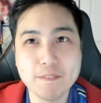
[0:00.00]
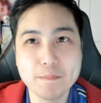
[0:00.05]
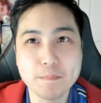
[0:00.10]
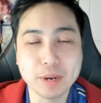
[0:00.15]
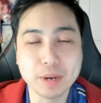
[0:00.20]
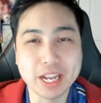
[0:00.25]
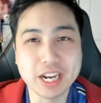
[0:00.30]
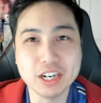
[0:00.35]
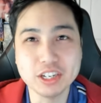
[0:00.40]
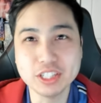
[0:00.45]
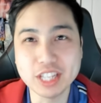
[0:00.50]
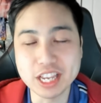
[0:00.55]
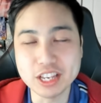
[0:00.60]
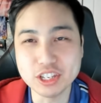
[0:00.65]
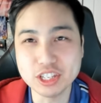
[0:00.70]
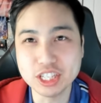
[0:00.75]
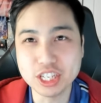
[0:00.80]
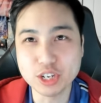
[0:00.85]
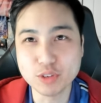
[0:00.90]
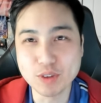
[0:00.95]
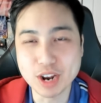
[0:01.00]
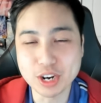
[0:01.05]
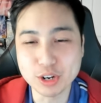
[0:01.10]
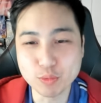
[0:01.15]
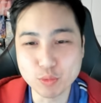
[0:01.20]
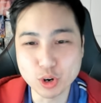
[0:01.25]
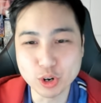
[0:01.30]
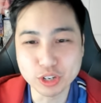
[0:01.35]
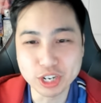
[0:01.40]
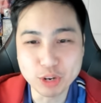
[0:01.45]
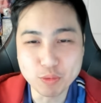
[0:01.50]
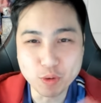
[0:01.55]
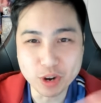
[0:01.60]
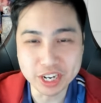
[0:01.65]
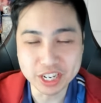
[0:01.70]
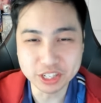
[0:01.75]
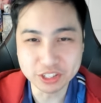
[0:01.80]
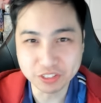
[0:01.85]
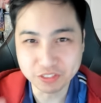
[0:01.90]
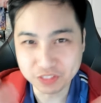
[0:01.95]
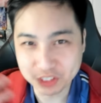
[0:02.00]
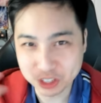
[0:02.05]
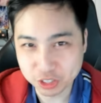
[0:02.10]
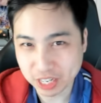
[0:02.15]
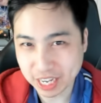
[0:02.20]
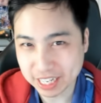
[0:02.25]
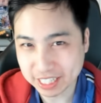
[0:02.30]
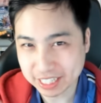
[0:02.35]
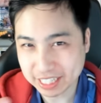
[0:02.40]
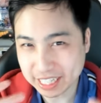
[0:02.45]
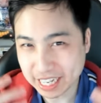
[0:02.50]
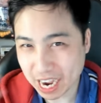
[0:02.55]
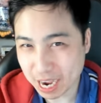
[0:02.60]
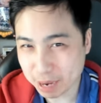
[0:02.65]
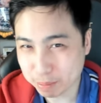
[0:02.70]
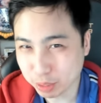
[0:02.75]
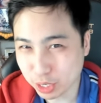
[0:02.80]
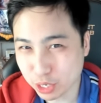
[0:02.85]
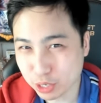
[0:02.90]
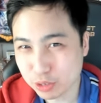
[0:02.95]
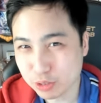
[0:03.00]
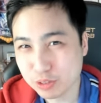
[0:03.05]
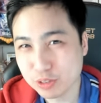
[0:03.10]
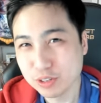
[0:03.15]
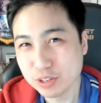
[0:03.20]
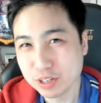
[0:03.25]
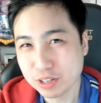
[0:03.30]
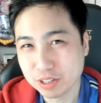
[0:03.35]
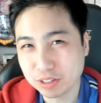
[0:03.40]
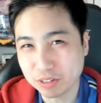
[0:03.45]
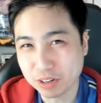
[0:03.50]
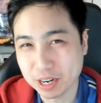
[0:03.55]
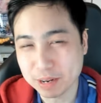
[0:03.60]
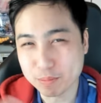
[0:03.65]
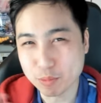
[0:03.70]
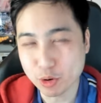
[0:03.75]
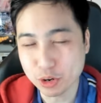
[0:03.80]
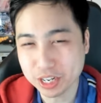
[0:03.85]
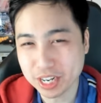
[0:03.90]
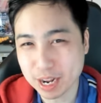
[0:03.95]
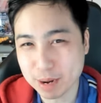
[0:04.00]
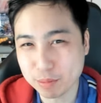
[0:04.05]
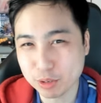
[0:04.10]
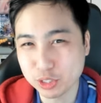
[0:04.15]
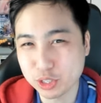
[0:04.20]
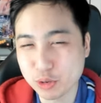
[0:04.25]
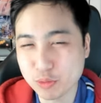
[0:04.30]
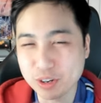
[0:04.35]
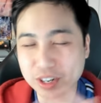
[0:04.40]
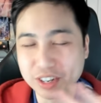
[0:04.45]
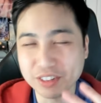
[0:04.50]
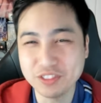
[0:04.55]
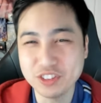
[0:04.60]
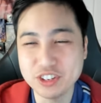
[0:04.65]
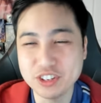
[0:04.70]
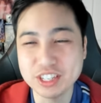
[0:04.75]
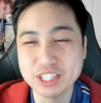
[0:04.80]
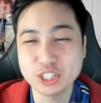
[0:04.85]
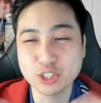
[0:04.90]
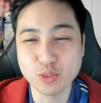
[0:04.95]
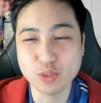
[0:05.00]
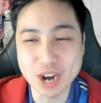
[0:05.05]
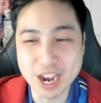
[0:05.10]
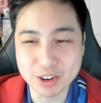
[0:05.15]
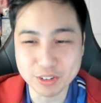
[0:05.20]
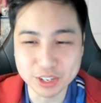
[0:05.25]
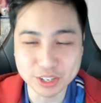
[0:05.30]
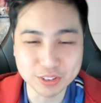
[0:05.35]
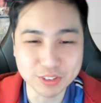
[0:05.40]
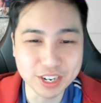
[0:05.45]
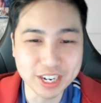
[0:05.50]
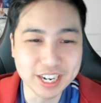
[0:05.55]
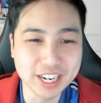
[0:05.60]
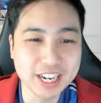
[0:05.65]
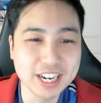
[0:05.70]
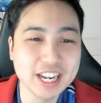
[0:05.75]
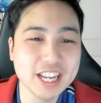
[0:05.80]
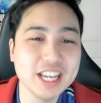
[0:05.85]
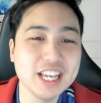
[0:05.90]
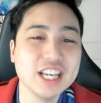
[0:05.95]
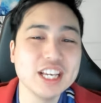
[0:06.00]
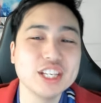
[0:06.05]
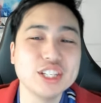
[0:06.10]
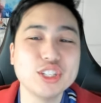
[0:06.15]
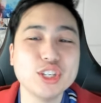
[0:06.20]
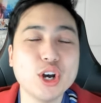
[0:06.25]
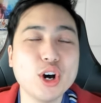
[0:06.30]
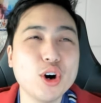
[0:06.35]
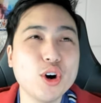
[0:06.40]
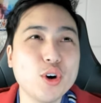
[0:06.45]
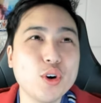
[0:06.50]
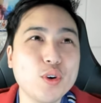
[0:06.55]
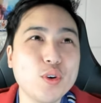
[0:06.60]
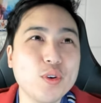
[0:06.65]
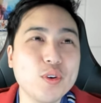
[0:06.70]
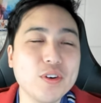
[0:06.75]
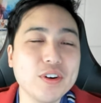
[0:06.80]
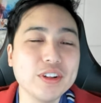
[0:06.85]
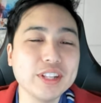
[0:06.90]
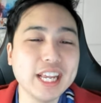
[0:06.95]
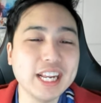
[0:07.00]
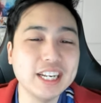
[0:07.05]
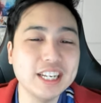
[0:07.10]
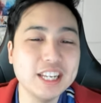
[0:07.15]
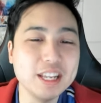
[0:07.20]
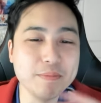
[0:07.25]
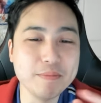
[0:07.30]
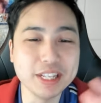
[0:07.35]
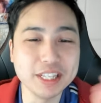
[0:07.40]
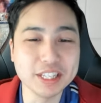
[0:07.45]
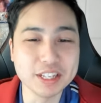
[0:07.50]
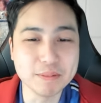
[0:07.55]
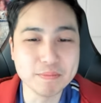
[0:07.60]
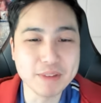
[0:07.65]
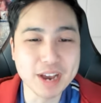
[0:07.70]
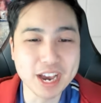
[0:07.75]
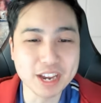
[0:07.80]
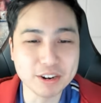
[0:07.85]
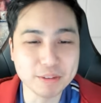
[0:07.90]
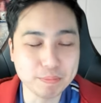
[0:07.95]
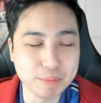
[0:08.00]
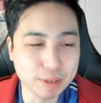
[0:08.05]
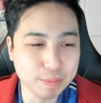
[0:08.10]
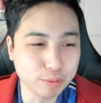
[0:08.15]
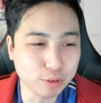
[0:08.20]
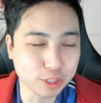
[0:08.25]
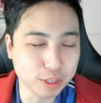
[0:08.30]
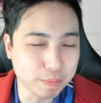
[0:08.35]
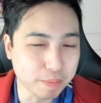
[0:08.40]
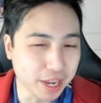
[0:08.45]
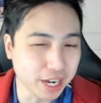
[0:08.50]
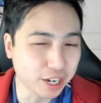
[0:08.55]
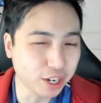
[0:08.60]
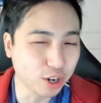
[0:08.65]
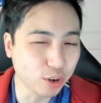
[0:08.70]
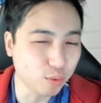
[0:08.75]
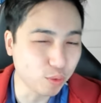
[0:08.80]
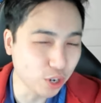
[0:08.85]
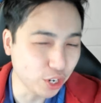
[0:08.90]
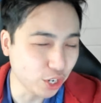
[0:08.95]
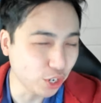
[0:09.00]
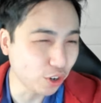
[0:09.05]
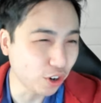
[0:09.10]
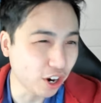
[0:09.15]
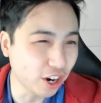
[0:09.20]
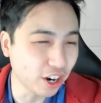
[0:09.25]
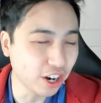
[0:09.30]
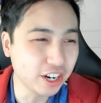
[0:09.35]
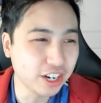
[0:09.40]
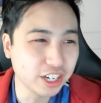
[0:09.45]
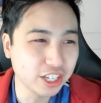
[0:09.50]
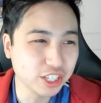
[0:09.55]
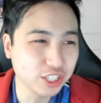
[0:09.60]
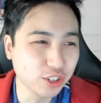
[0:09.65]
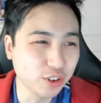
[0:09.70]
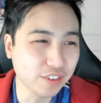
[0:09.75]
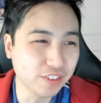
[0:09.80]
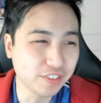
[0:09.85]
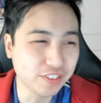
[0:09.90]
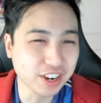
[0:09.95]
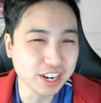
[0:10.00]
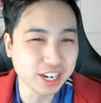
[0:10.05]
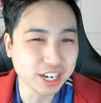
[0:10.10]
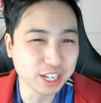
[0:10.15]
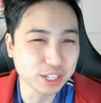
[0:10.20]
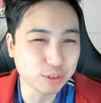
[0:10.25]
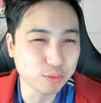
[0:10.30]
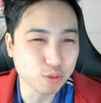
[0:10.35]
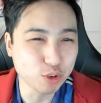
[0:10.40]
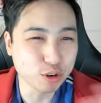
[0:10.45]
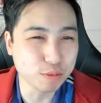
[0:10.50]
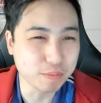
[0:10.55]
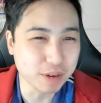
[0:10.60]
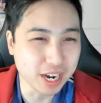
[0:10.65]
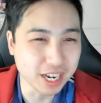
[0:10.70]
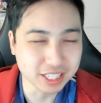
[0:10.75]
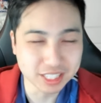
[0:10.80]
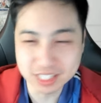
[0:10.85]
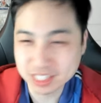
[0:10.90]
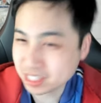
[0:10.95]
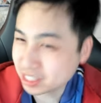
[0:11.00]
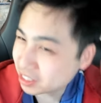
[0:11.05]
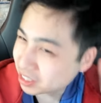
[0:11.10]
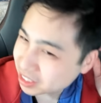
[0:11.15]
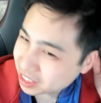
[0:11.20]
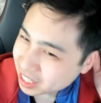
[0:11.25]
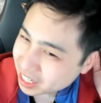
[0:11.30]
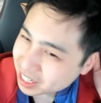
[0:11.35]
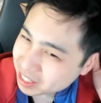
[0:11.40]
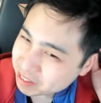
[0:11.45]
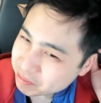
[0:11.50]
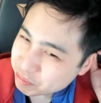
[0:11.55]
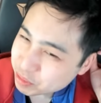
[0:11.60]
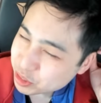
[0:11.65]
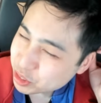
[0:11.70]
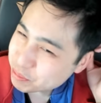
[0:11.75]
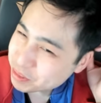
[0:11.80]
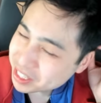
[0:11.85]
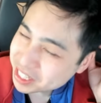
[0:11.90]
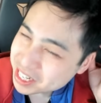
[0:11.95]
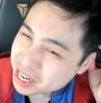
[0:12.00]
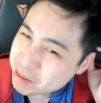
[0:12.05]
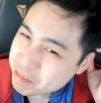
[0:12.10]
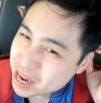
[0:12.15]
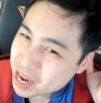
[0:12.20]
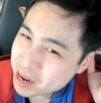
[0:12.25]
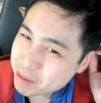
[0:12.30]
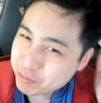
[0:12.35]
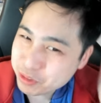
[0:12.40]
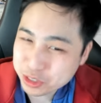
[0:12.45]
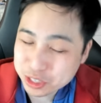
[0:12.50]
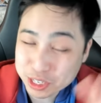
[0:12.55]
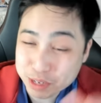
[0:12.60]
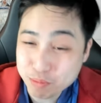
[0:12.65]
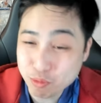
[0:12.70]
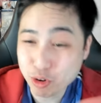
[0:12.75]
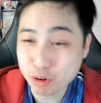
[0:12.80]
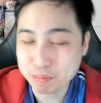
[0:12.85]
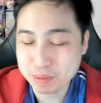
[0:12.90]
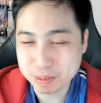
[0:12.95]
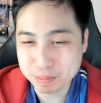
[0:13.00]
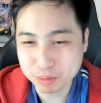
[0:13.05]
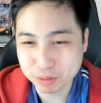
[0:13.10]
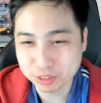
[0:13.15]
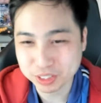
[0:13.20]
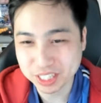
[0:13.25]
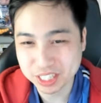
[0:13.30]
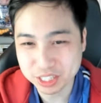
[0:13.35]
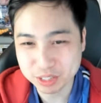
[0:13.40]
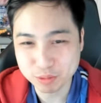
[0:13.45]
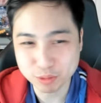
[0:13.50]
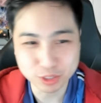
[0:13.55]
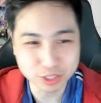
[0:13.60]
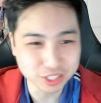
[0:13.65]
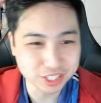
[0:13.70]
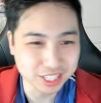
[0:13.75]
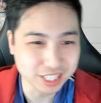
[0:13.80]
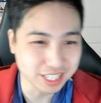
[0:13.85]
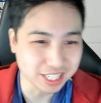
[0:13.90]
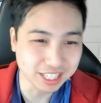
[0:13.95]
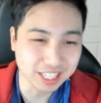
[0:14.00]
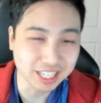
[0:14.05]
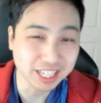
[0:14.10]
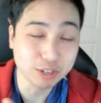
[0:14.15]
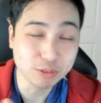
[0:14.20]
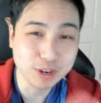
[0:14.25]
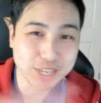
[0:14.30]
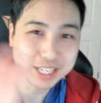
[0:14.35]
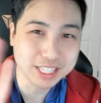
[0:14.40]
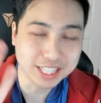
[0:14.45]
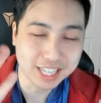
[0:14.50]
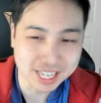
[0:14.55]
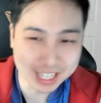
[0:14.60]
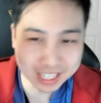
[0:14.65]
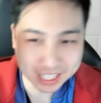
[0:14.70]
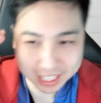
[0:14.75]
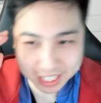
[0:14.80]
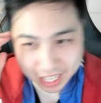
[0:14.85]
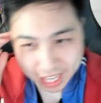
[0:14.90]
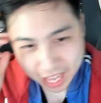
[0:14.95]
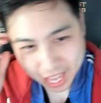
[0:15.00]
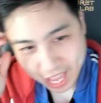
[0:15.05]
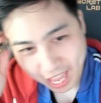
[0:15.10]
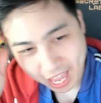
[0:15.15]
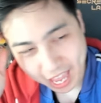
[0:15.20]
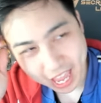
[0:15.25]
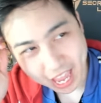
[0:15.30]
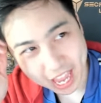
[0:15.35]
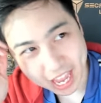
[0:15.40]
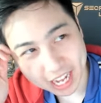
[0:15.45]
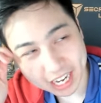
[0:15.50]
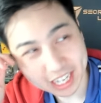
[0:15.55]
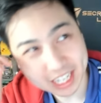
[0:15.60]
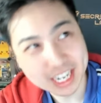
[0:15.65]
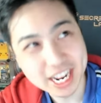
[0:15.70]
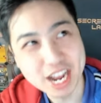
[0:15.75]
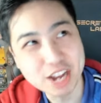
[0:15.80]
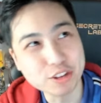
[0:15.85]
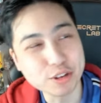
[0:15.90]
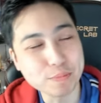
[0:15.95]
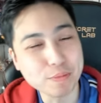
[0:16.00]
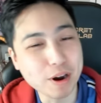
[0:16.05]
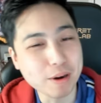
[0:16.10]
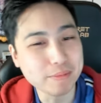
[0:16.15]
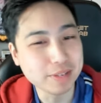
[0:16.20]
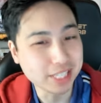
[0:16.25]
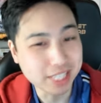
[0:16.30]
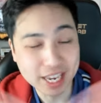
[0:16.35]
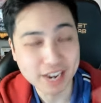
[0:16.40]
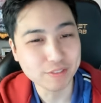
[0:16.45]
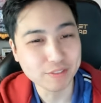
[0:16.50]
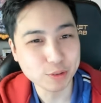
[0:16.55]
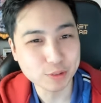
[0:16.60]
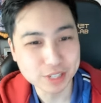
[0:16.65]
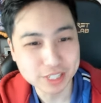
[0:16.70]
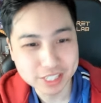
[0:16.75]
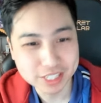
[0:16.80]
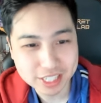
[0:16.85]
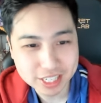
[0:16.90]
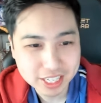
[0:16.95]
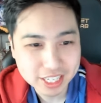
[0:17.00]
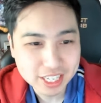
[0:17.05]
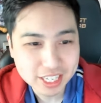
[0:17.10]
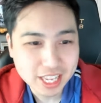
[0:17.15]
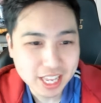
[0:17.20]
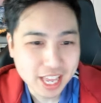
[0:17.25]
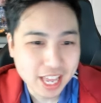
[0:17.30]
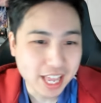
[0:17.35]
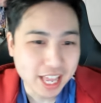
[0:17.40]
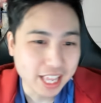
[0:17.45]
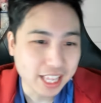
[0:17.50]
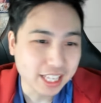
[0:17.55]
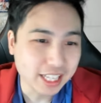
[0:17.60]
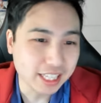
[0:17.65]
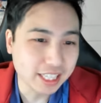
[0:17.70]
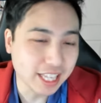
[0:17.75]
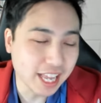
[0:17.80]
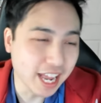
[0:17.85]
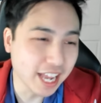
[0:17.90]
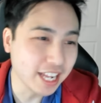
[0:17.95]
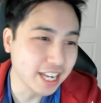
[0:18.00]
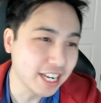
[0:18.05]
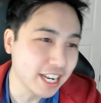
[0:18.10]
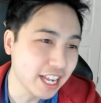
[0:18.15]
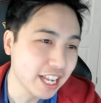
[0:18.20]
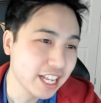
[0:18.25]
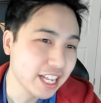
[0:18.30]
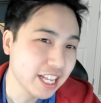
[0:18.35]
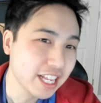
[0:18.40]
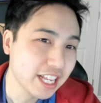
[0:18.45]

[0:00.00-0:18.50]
players that you see around the world, they wanted to feel like Diablo or like more Diablo, they want to feel as crowded, right? So they limit the amount of people depending on where you are. So if you find like the world bosses, I'm assuming that map you see more people than you were in like the wastelands. And in town you probably see everyone. Then